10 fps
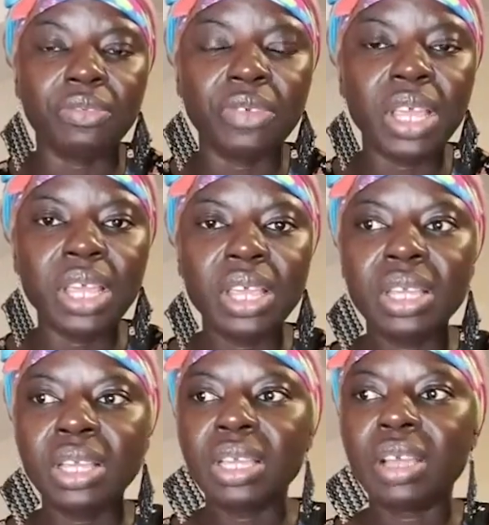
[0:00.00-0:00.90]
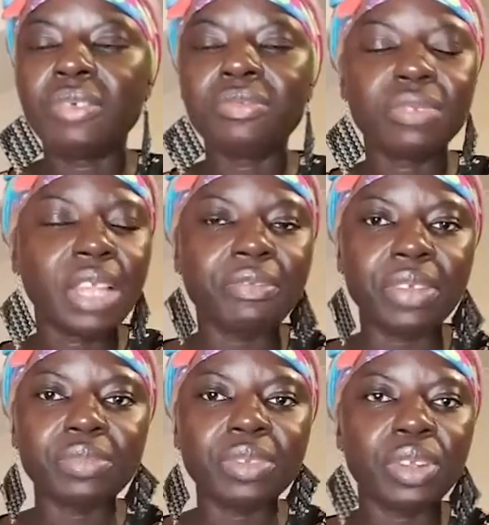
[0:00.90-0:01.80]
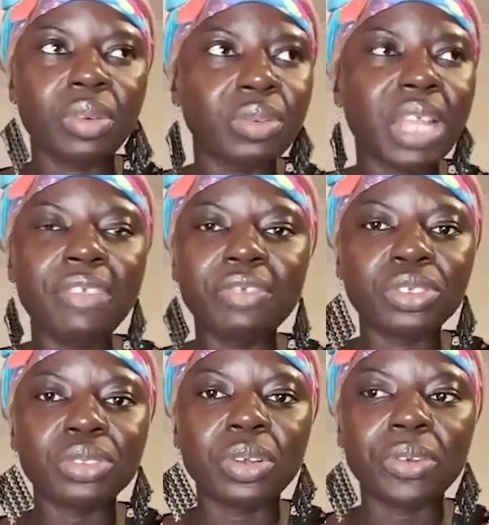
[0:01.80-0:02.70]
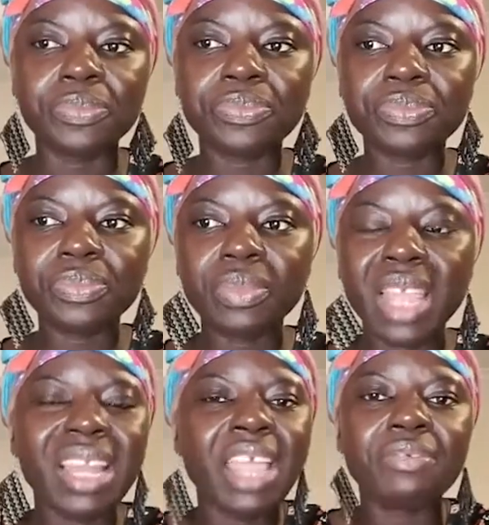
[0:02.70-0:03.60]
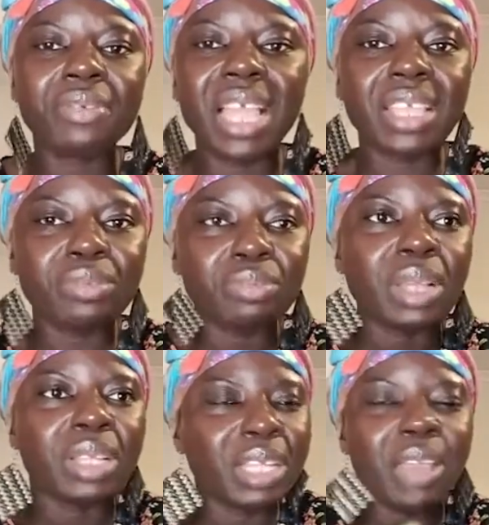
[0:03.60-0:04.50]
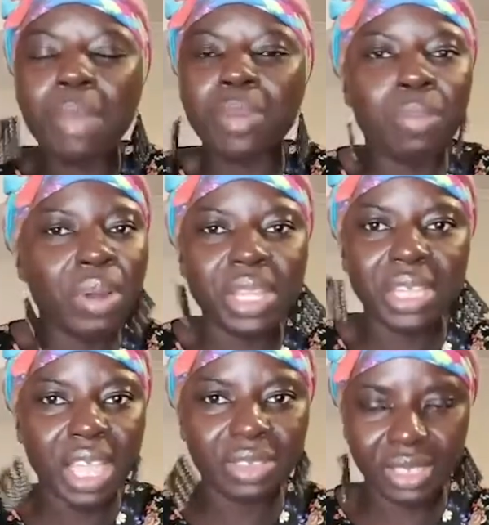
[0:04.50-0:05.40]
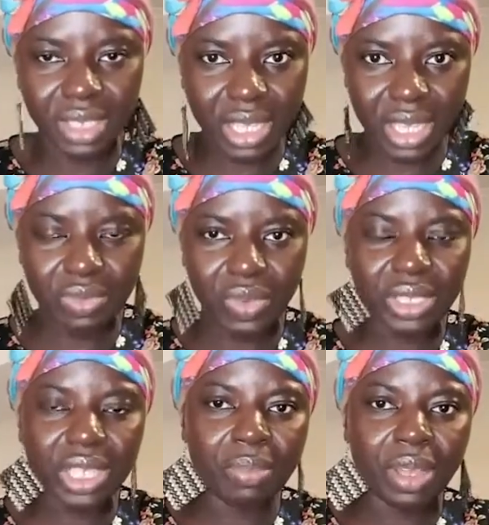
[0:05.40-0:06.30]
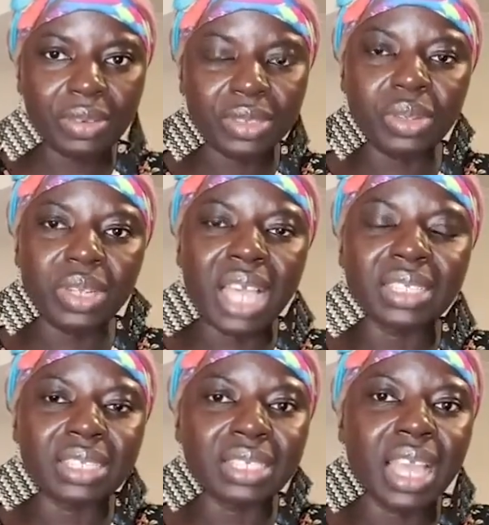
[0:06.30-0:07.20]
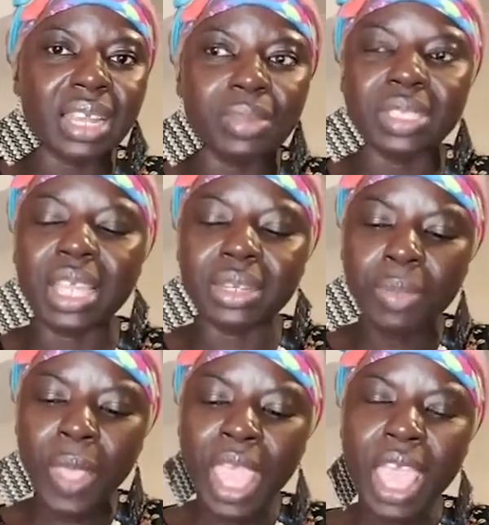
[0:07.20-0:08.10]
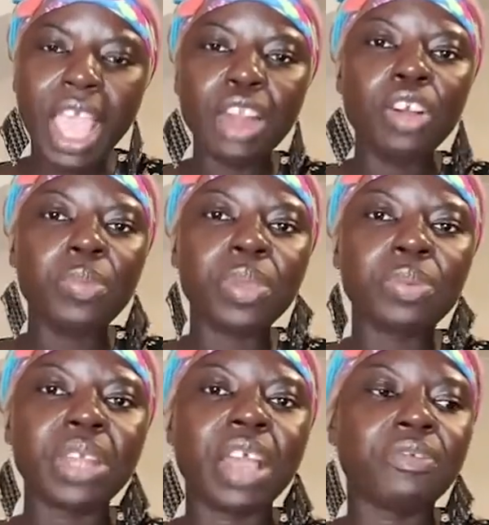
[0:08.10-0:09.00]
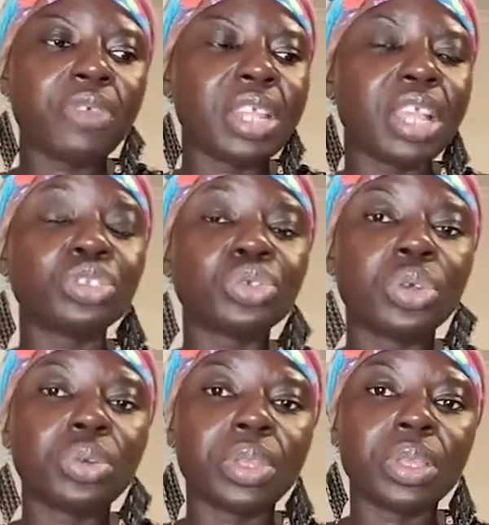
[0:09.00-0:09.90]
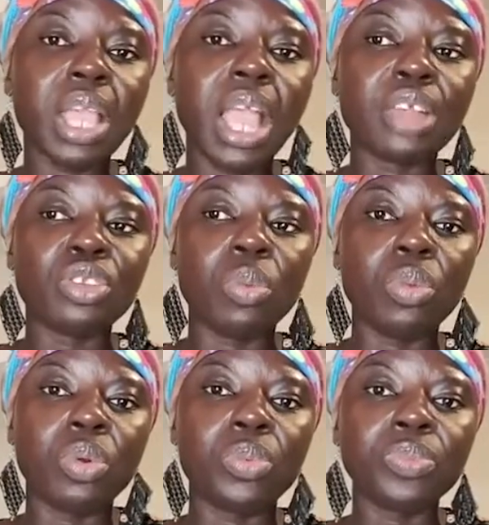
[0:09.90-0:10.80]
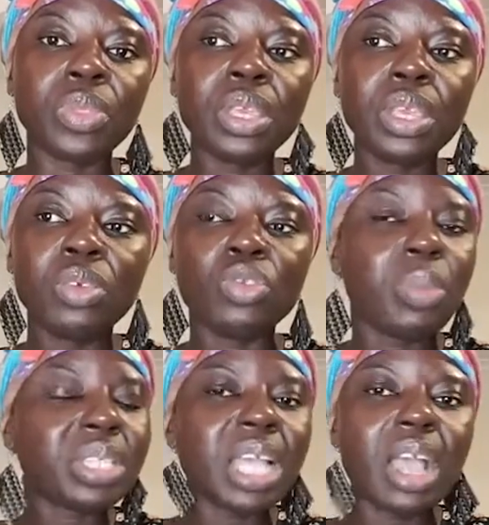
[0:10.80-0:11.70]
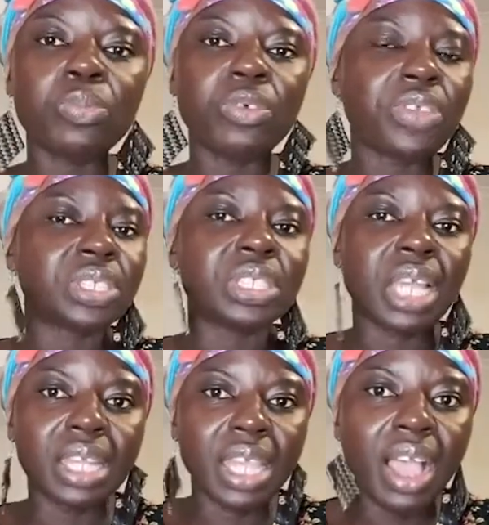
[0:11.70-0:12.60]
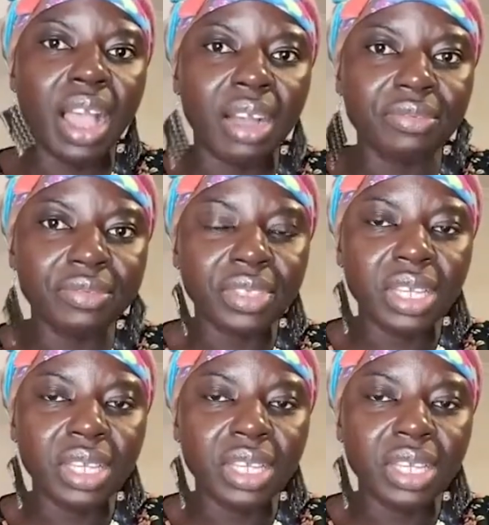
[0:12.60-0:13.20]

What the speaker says: of living. You know, life is not life like but abraboning you will say man. So that's the side of it. And a lot of people that have read their story are no more, no matter how profession that they have.